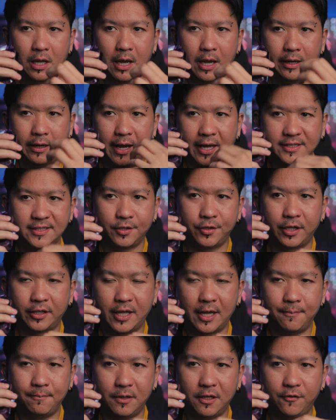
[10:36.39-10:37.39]
and exhale
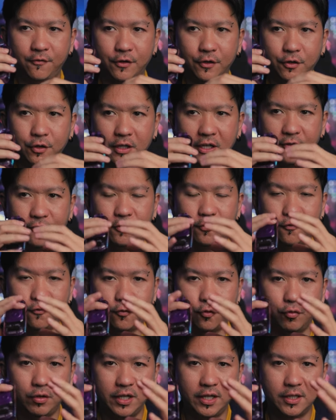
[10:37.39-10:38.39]
that time, it will give you
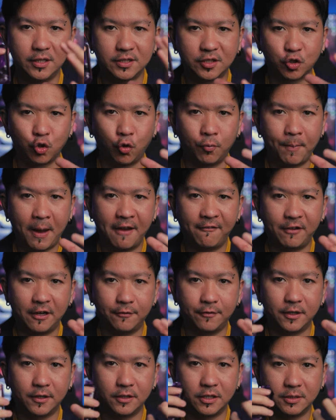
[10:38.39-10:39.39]
fully snow pear
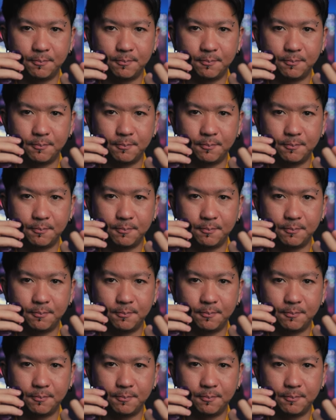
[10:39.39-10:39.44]
flavor.